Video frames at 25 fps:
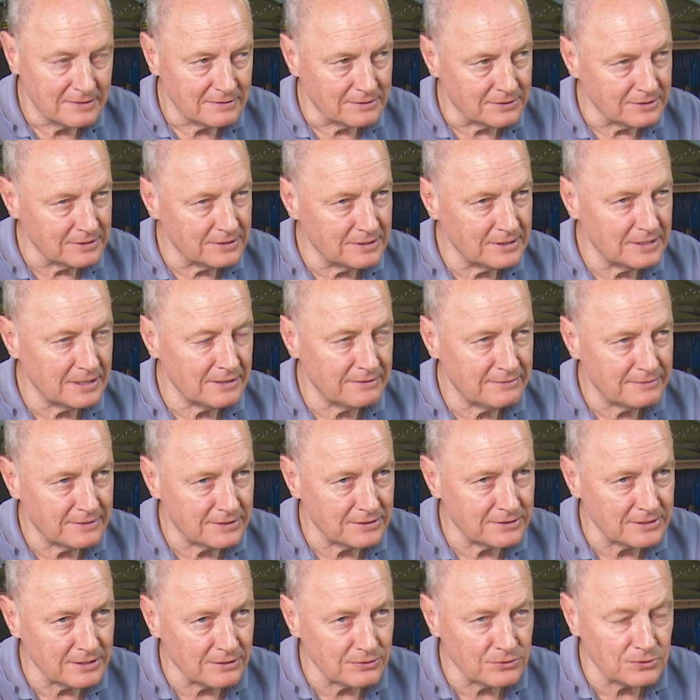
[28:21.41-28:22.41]
good enough.
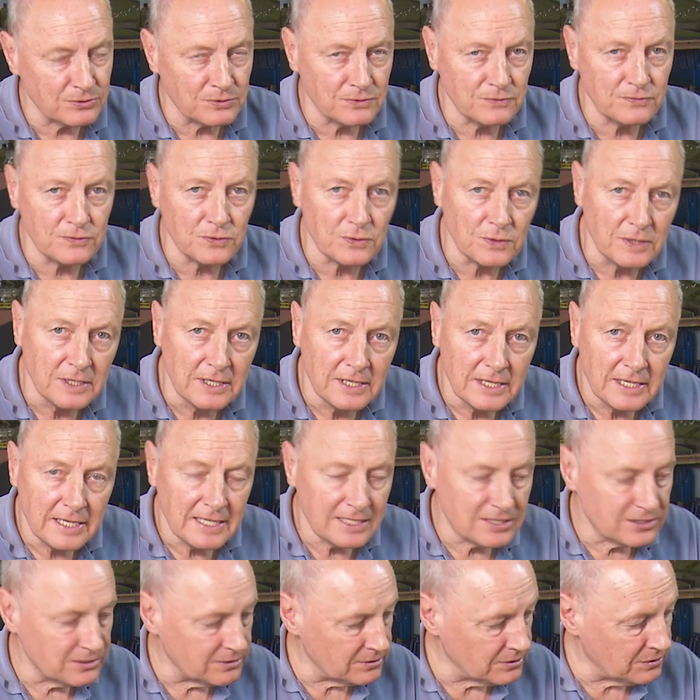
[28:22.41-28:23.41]
That sounds awful.
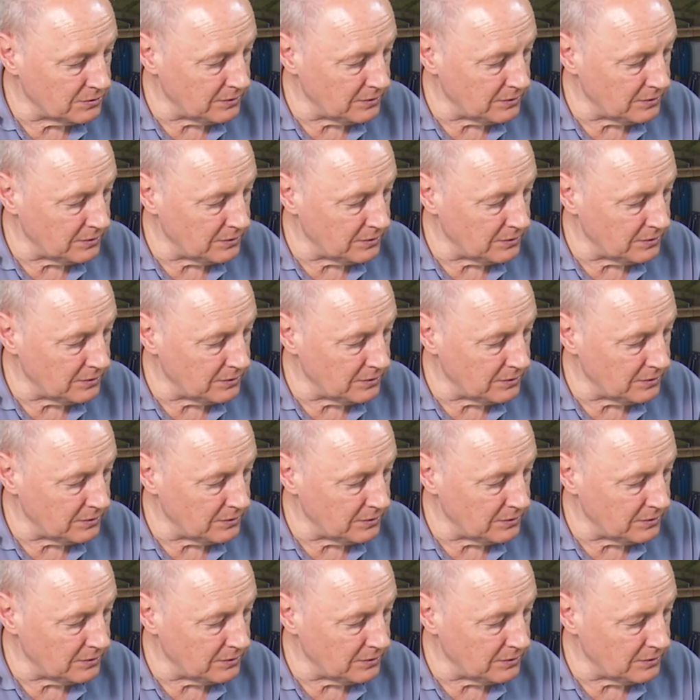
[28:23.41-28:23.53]
It's not